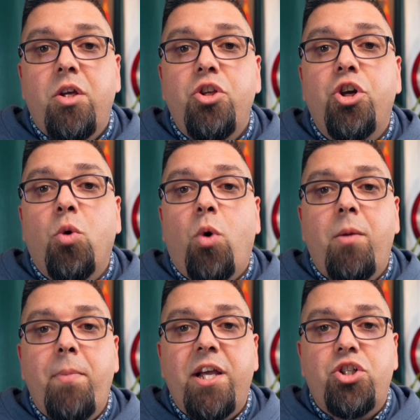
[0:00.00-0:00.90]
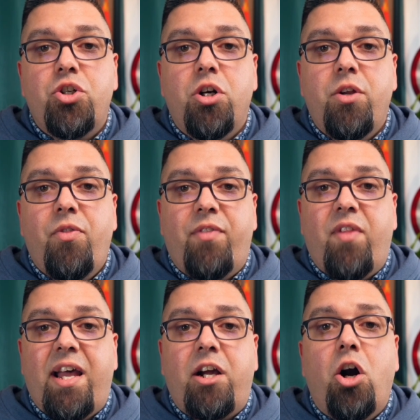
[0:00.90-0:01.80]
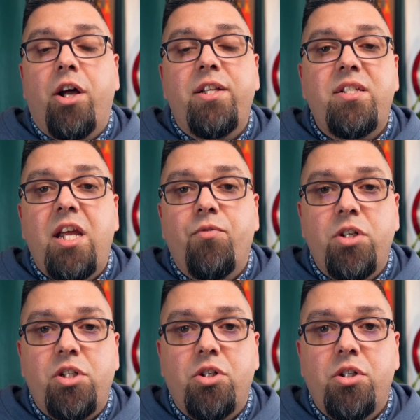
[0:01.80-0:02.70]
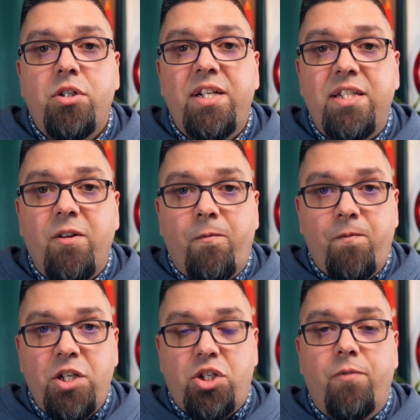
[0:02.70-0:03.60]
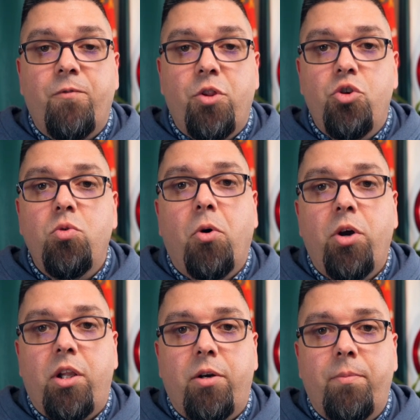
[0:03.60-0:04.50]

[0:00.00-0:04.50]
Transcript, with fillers: you're gonna wanna make sure that that condensate return is sufficient for the new boiler.